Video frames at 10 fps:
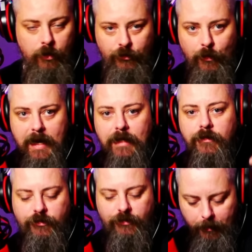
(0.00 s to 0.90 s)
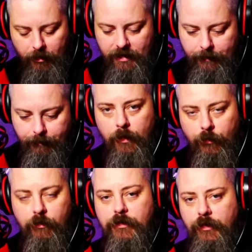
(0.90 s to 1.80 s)
So in summary,
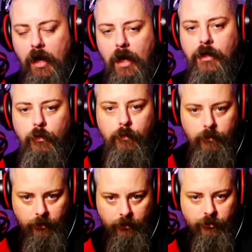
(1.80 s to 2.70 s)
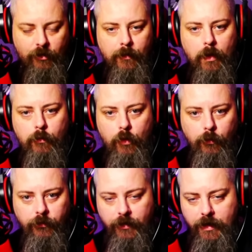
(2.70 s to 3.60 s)
the reason I don't shout out
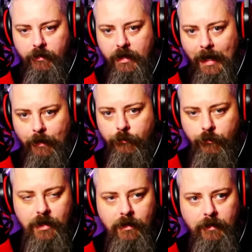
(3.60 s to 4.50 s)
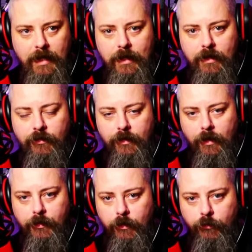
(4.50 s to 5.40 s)
Ghost Theory as real is
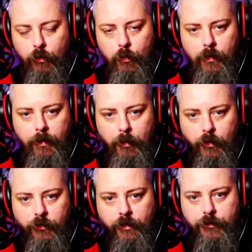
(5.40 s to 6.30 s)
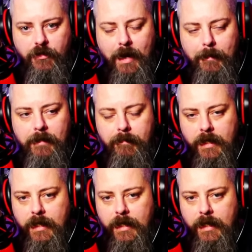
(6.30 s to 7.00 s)
nothing to do with the personal drama.